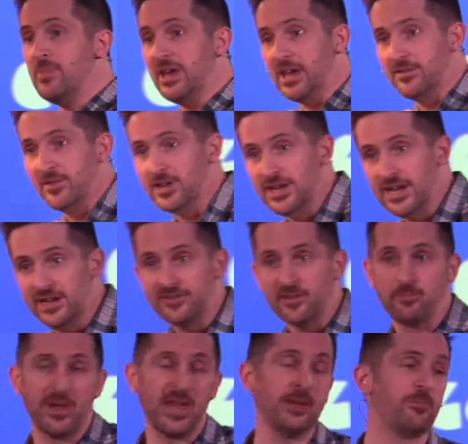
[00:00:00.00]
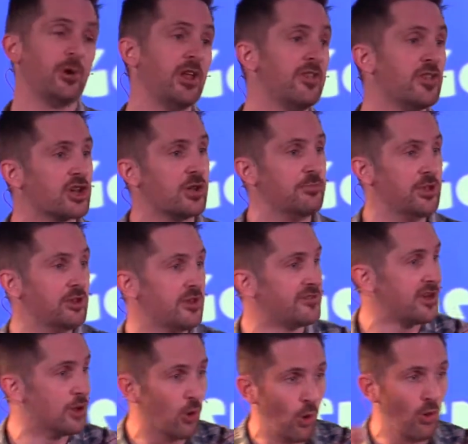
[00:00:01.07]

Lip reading: meeting the needs of people in the community, and